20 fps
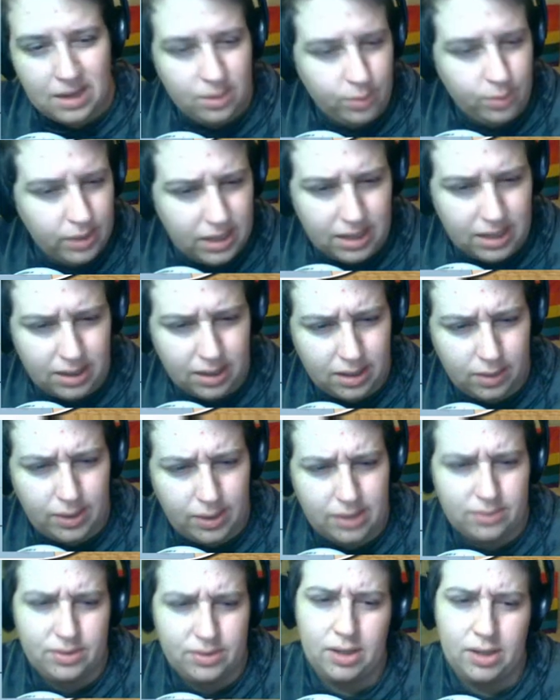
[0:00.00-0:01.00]
We can't go
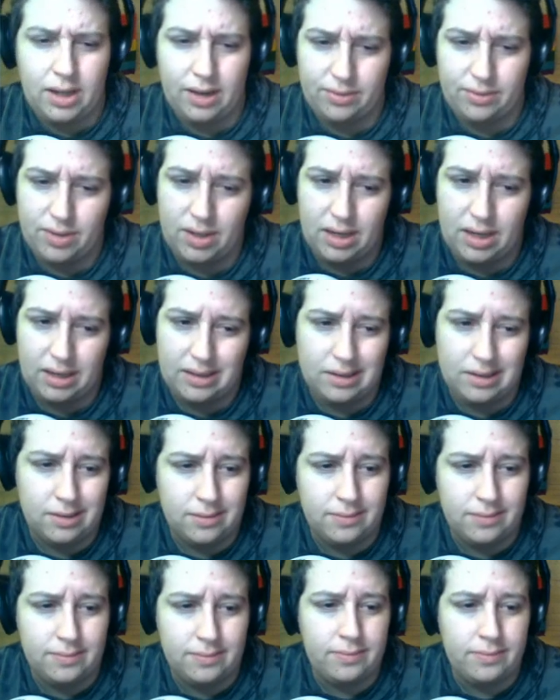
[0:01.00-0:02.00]
out until after dinner.
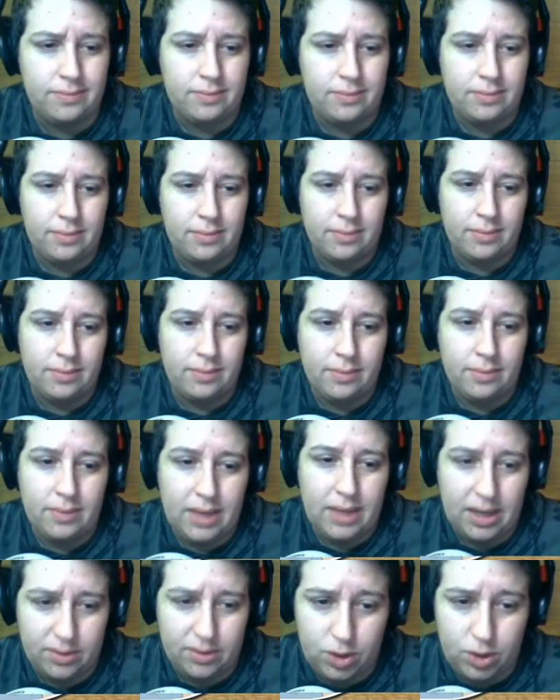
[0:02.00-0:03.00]

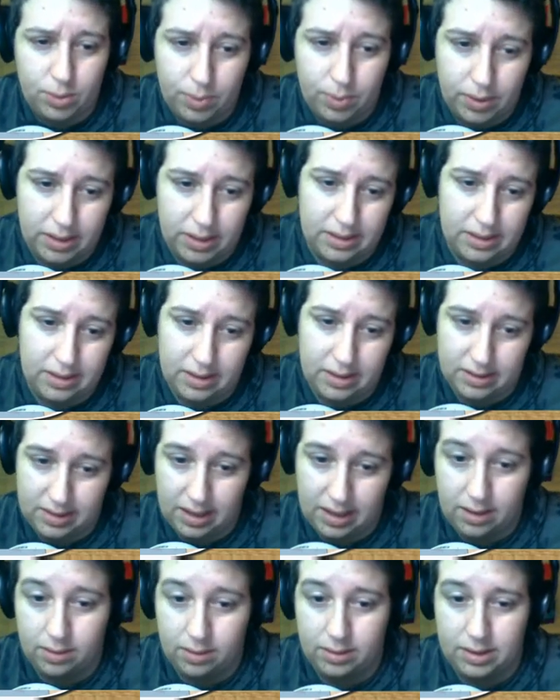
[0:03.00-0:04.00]
After she pointed this
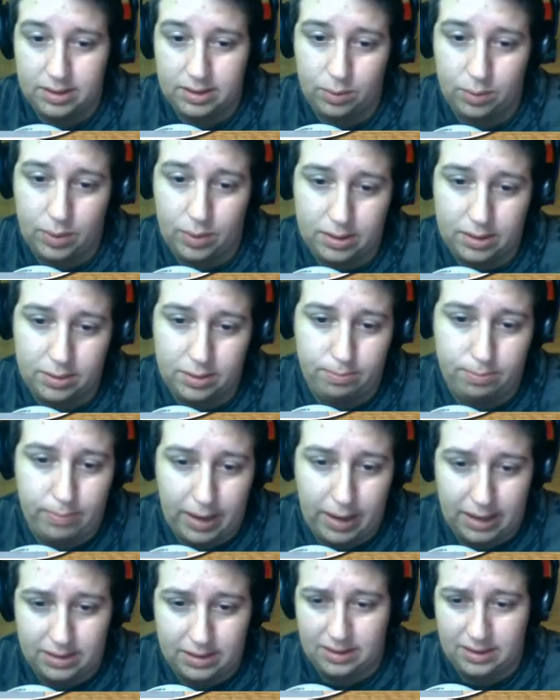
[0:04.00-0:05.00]
out, Lizzie walked
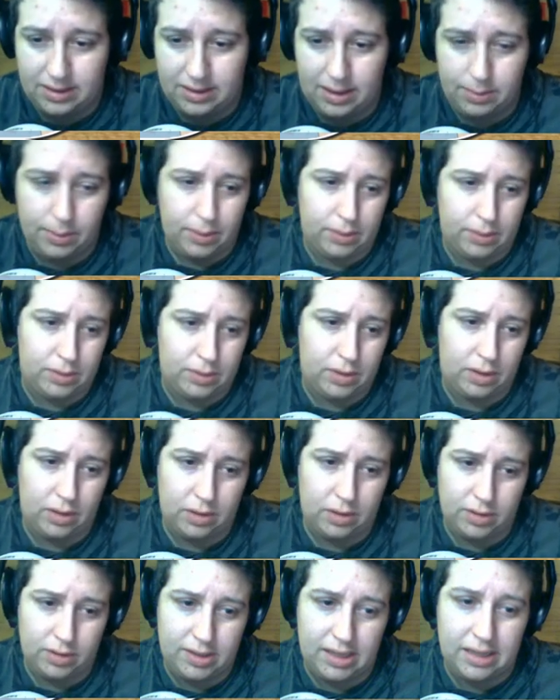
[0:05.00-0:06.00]
back to the table and took
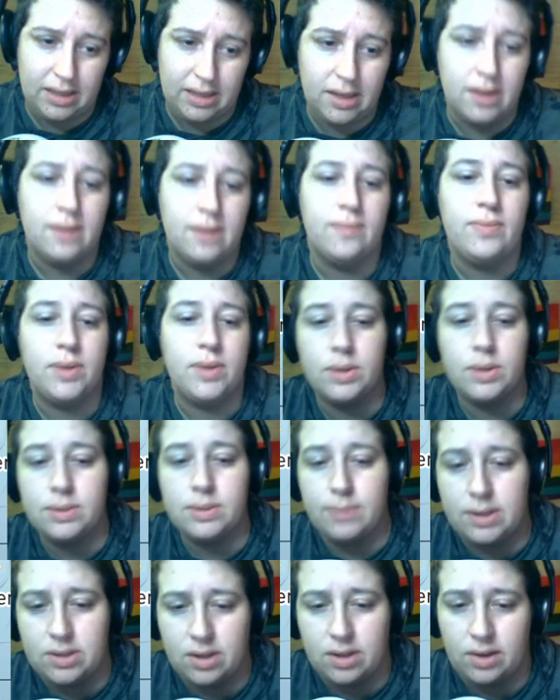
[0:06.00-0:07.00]
her seat. There wasn't
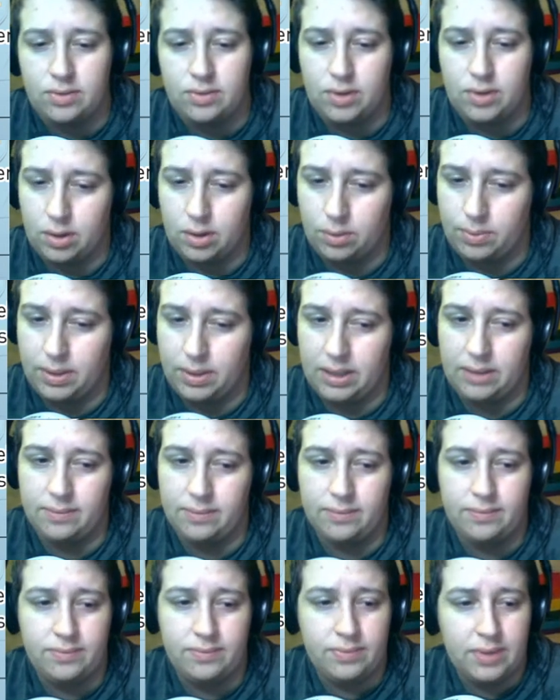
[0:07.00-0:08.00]
much left on her plate.
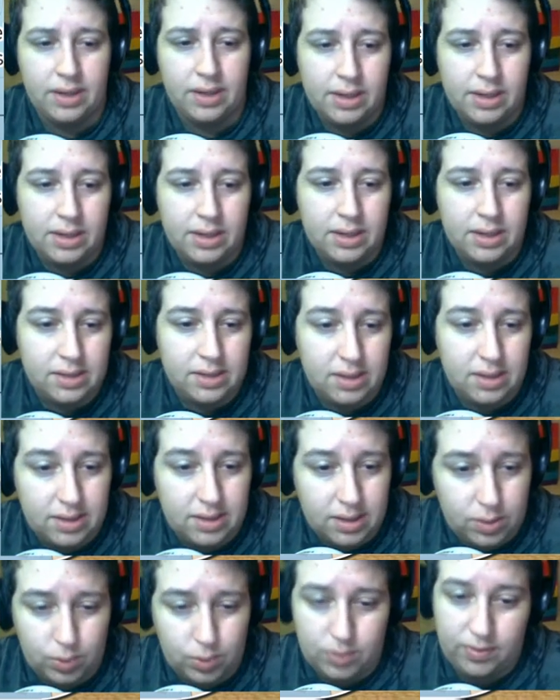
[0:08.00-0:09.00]
Since
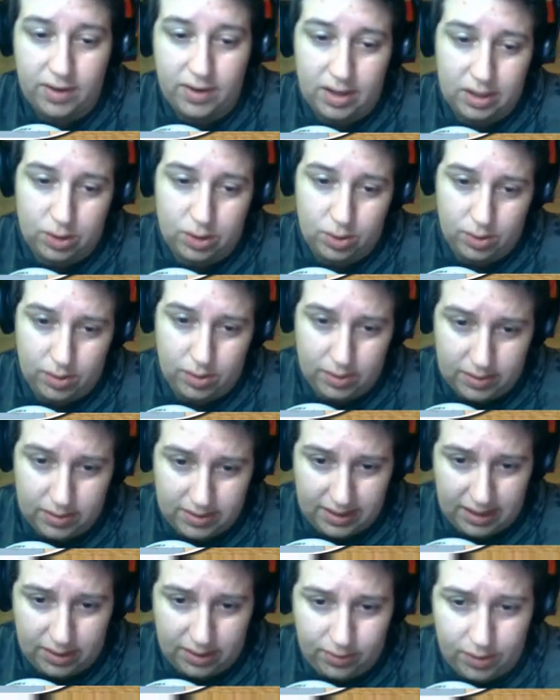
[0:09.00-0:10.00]
this was very true, you
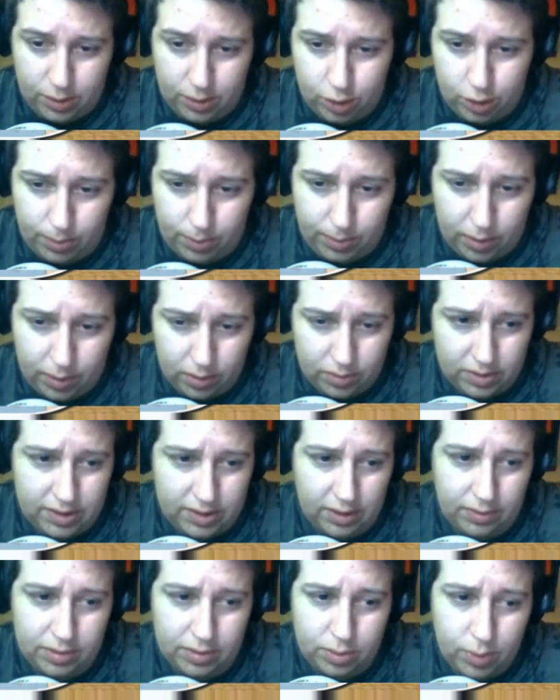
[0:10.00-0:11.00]
decided to finish up your own
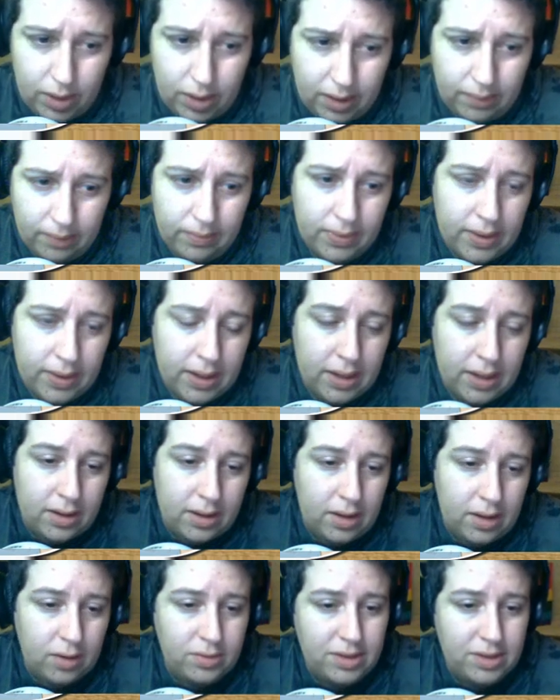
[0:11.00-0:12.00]
stuff as well.
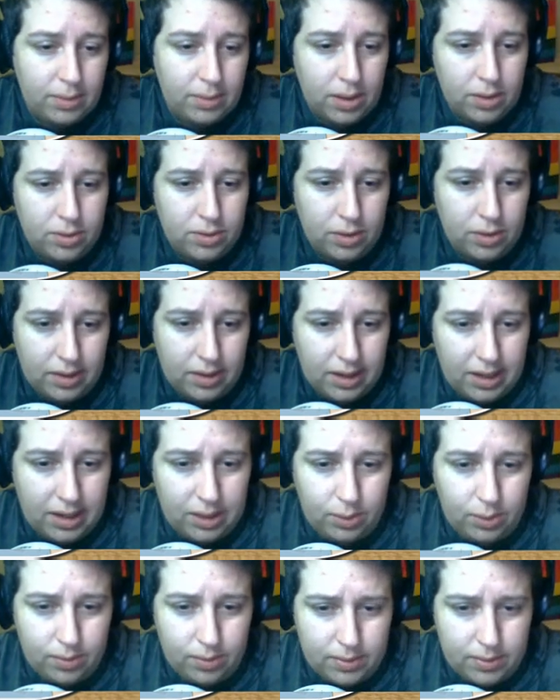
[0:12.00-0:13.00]
Cove stepped closer and
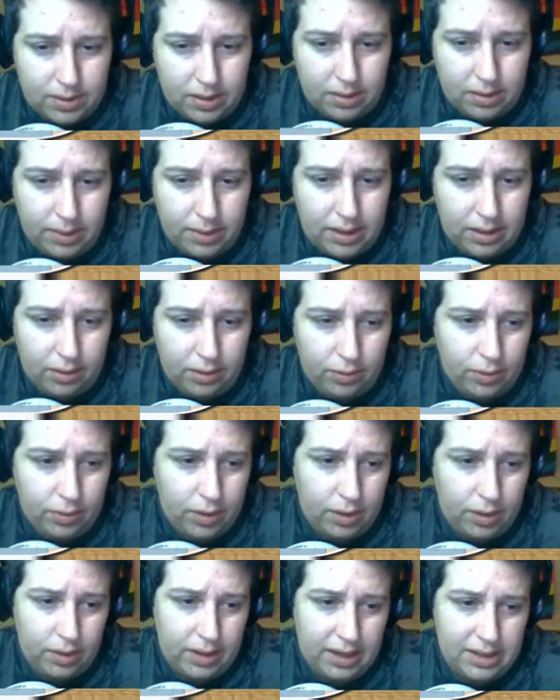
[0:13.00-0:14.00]
eyed what was on the menu for
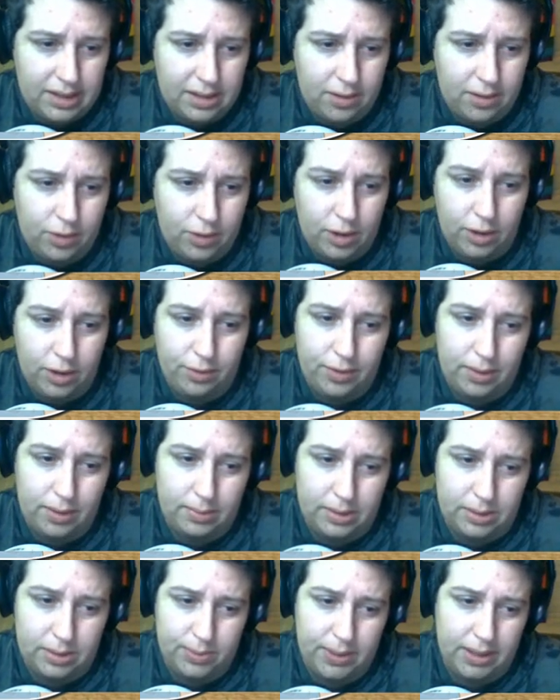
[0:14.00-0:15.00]
your
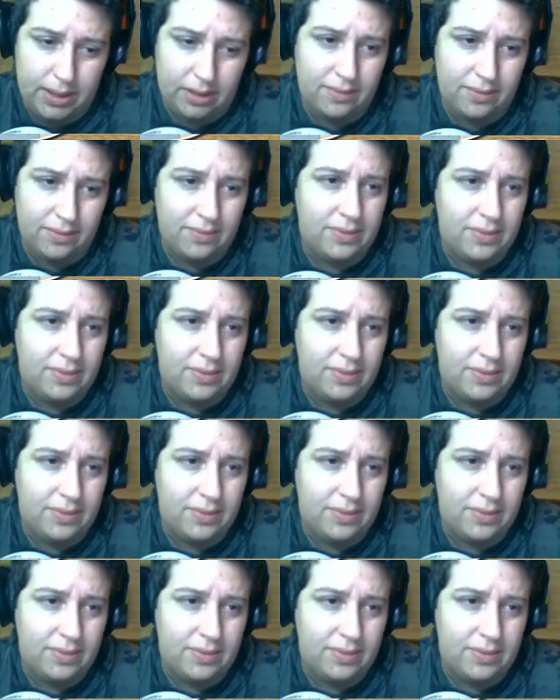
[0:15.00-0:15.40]
family's meal.